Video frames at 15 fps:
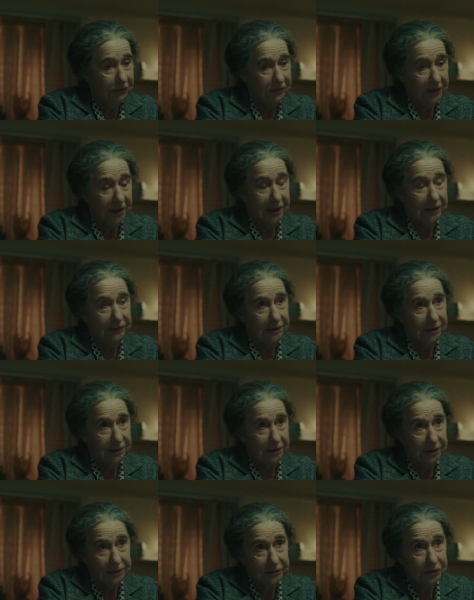You forget that
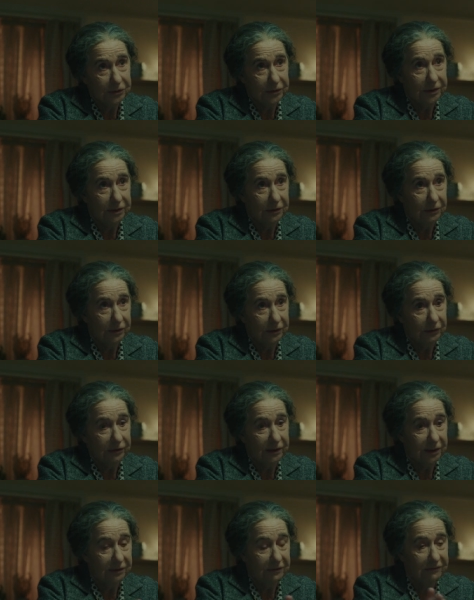in Israel we
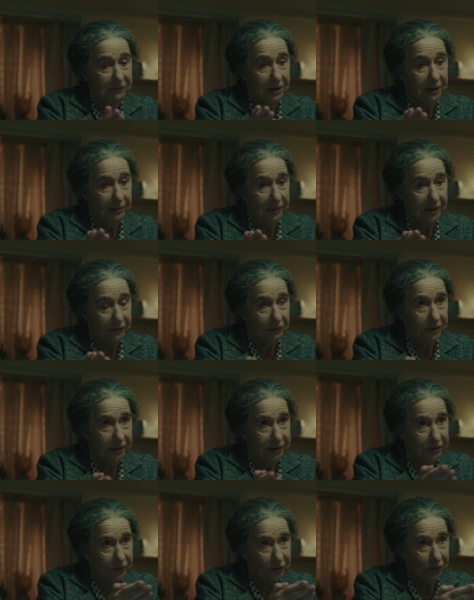read from
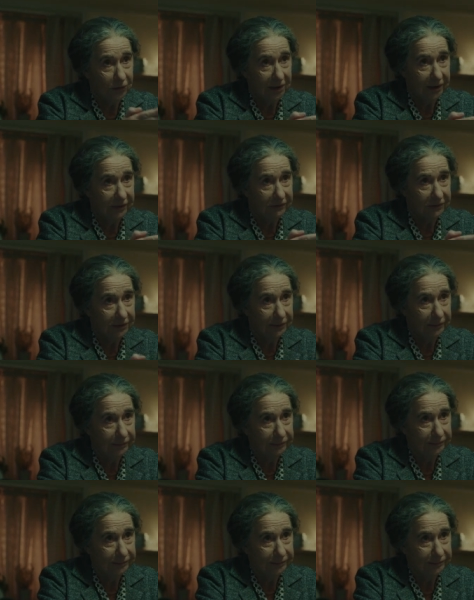right to left.